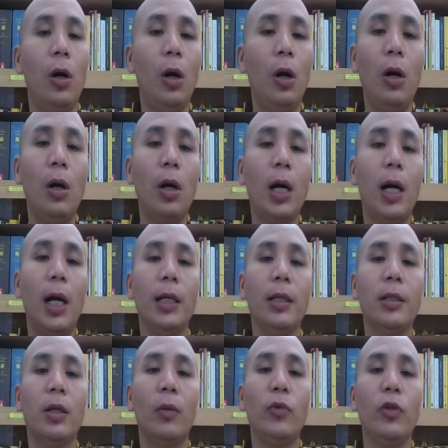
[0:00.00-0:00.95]
all
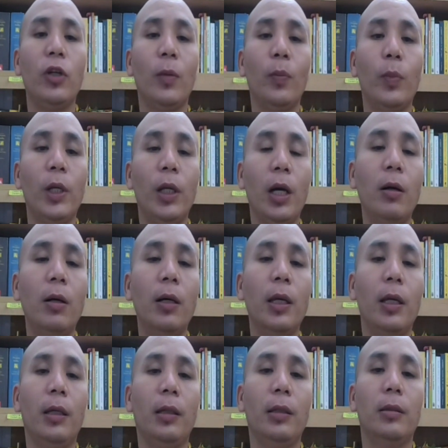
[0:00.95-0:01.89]
kinds of your
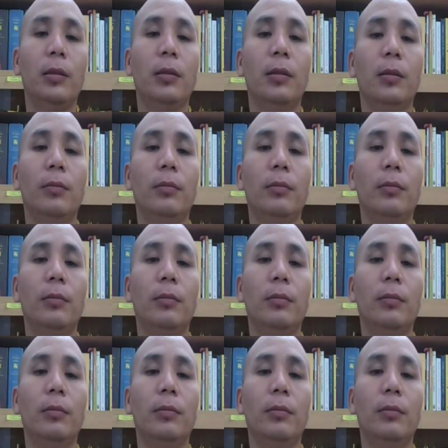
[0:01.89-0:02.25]
belongings.